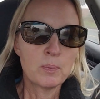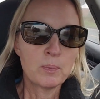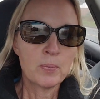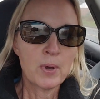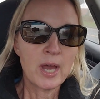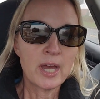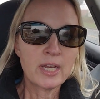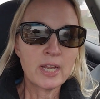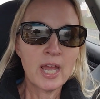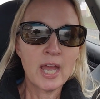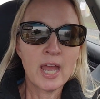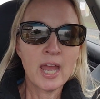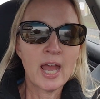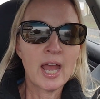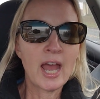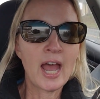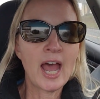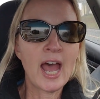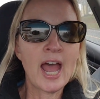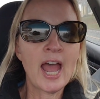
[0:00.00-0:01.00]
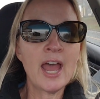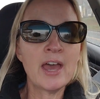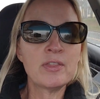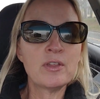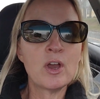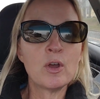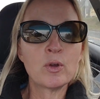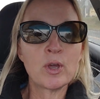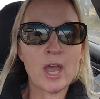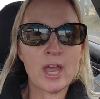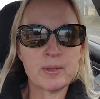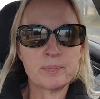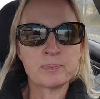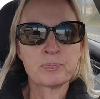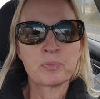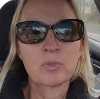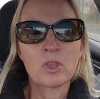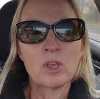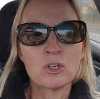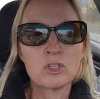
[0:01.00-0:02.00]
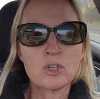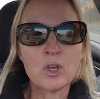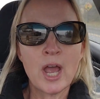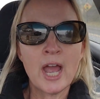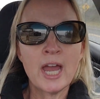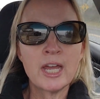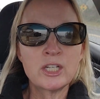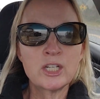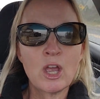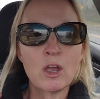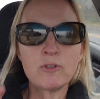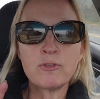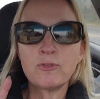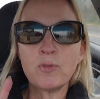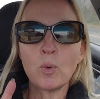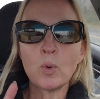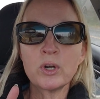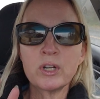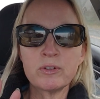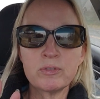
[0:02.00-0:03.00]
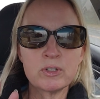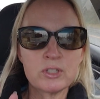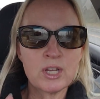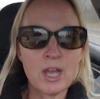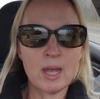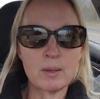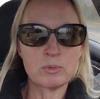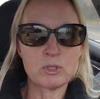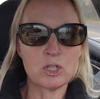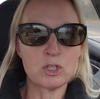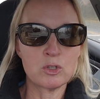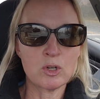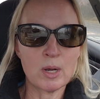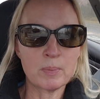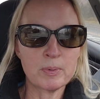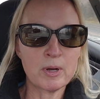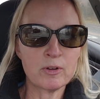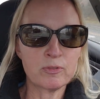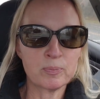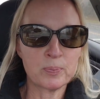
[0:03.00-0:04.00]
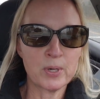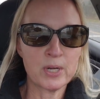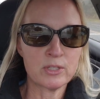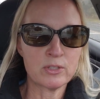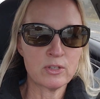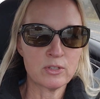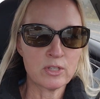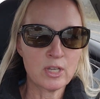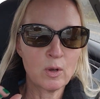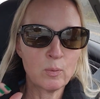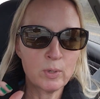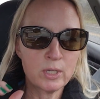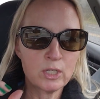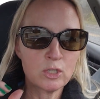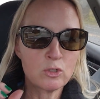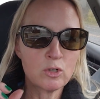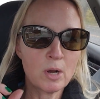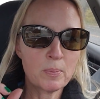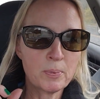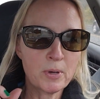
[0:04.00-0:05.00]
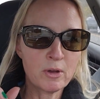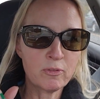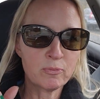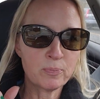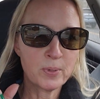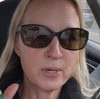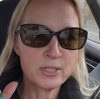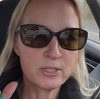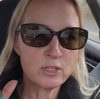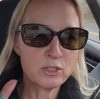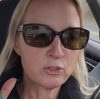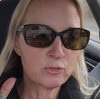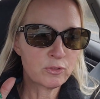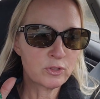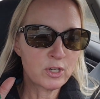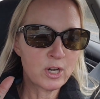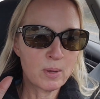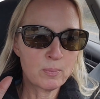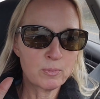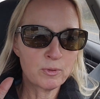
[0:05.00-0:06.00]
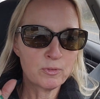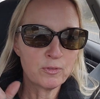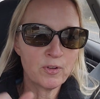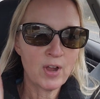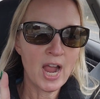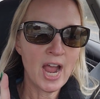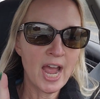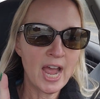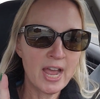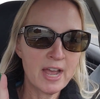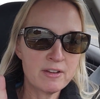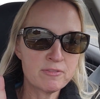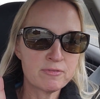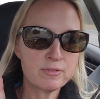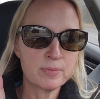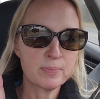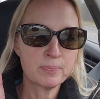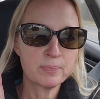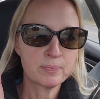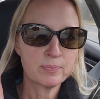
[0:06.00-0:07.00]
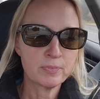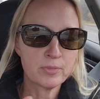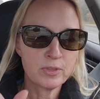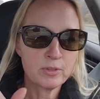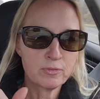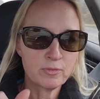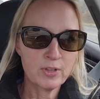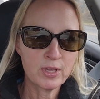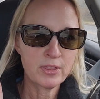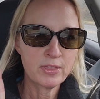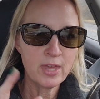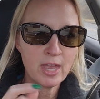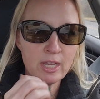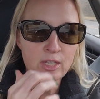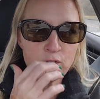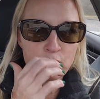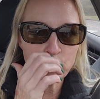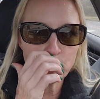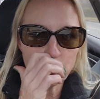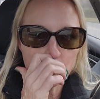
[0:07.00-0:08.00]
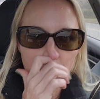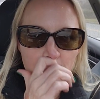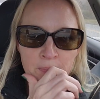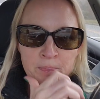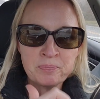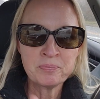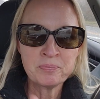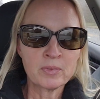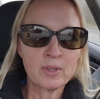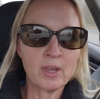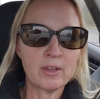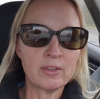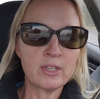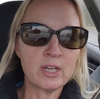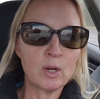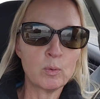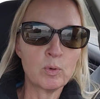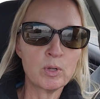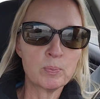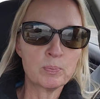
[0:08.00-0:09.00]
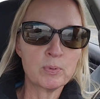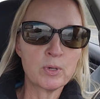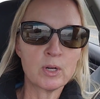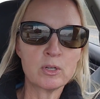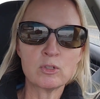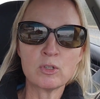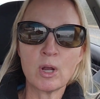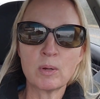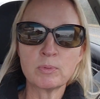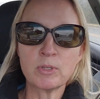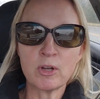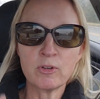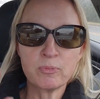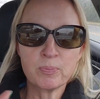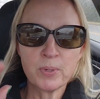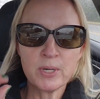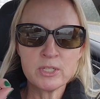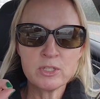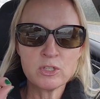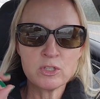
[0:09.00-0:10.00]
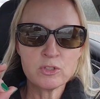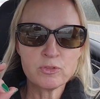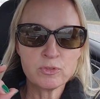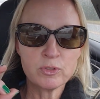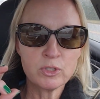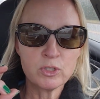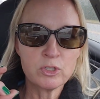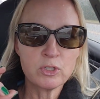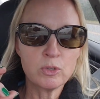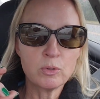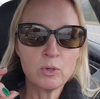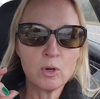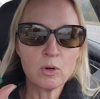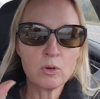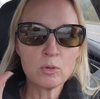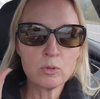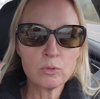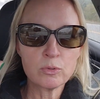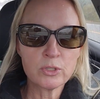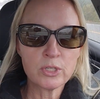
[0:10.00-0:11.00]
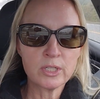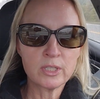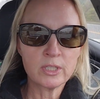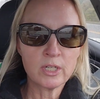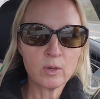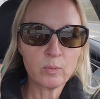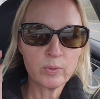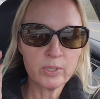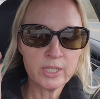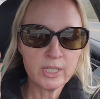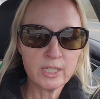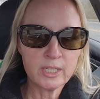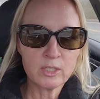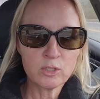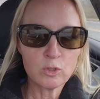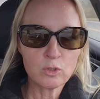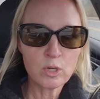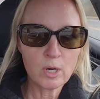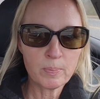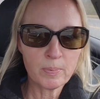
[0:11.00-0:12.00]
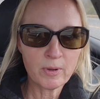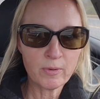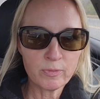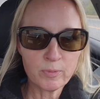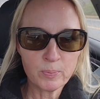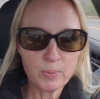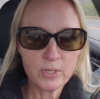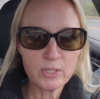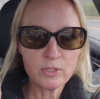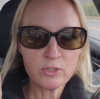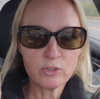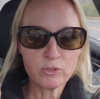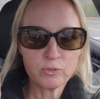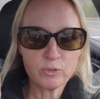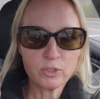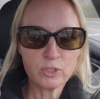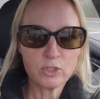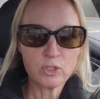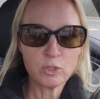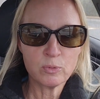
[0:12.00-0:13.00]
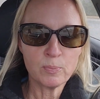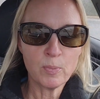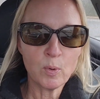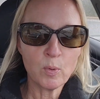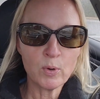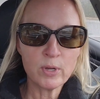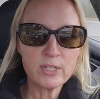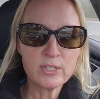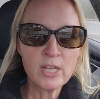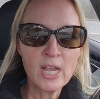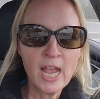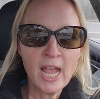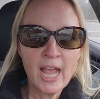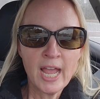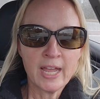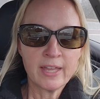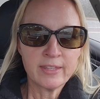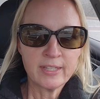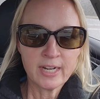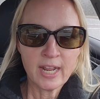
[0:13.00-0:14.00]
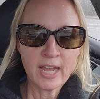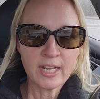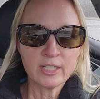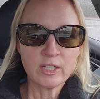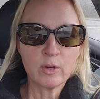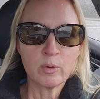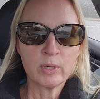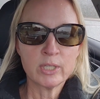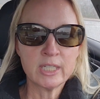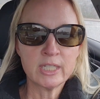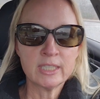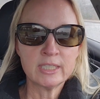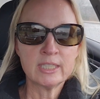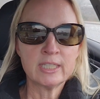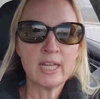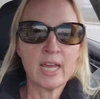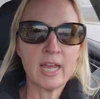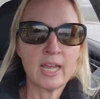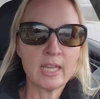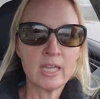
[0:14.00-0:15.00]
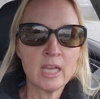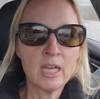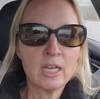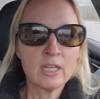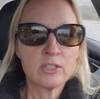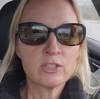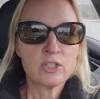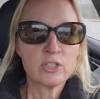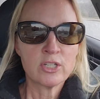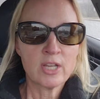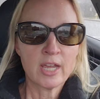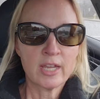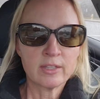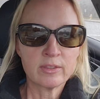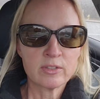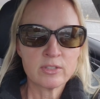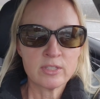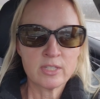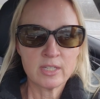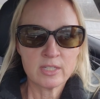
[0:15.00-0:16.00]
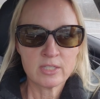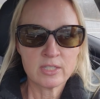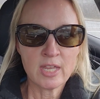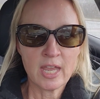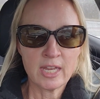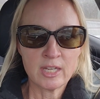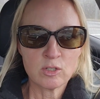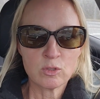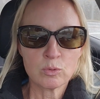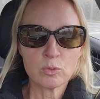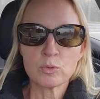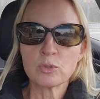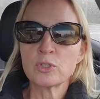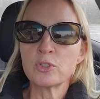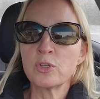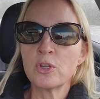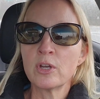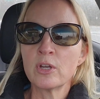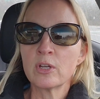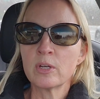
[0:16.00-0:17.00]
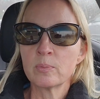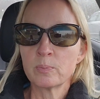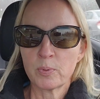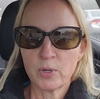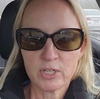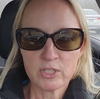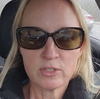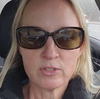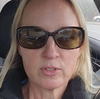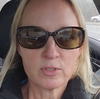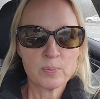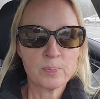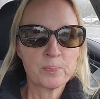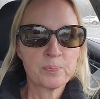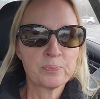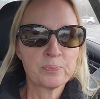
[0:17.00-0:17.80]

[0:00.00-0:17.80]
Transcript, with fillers: But I had, okay, so I had to go four different times to drop off presents. I went to drop off presents for number five the fifth angel. And then I went and dropped off presents for the two girls. And then I went again to drop off the presents for the two boys. And then I had to go again today to take the sixth angel's presents.